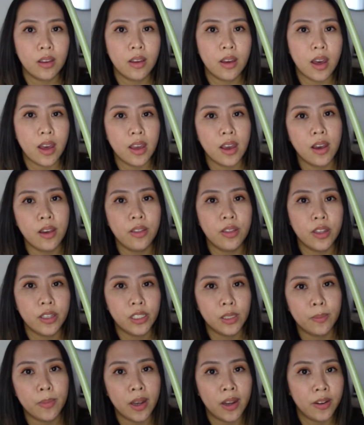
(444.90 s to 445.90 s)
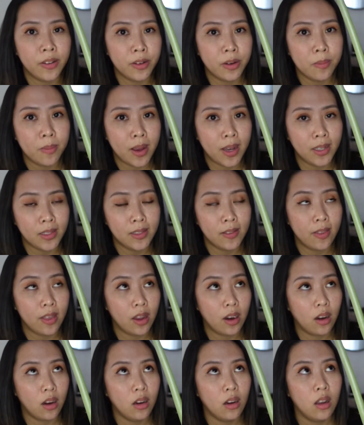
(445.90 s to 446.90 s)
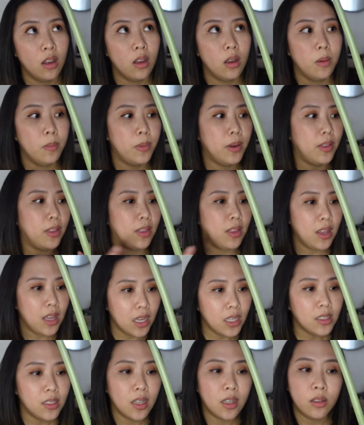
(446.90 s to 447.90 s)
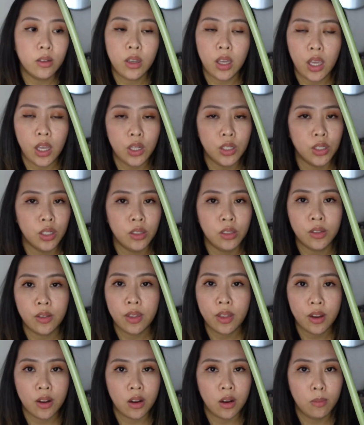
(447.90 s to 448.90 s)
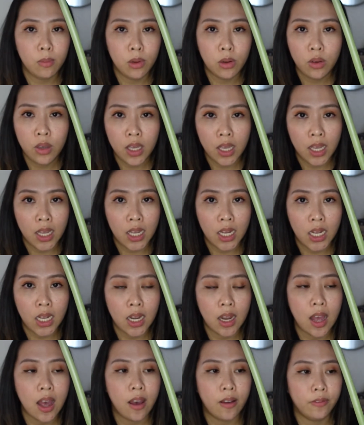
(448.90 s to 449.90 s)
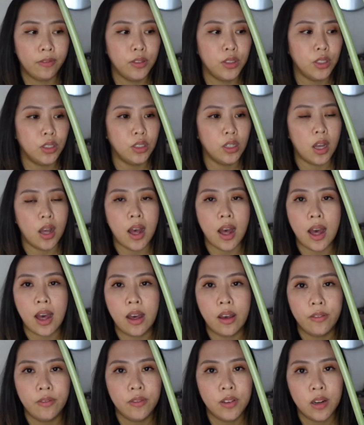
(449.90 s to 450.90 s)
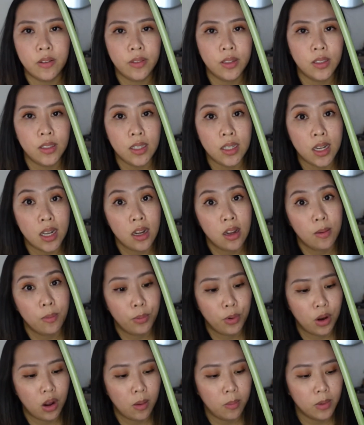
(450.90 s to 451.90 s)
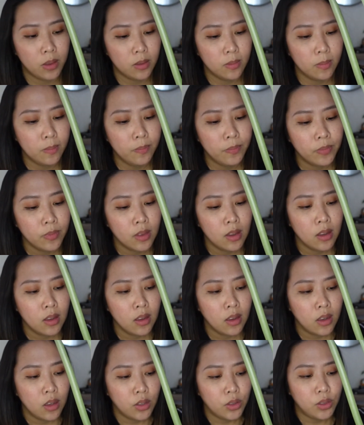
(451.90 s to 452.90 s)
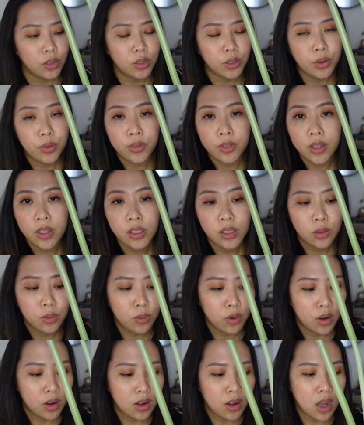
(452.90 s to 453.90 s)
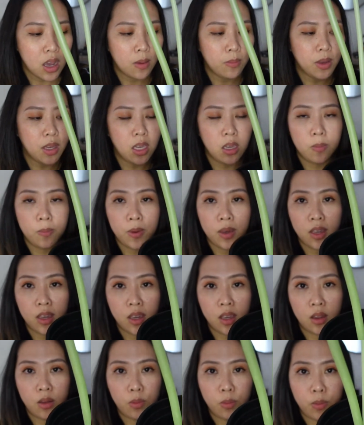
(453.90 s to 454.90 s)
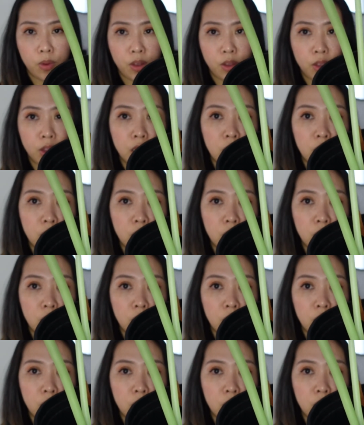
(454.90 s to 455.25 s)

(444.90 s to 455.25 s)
i had the spider mites there but these alocasias that i'm looking after i've never seen any problem so this one i'm keeping it with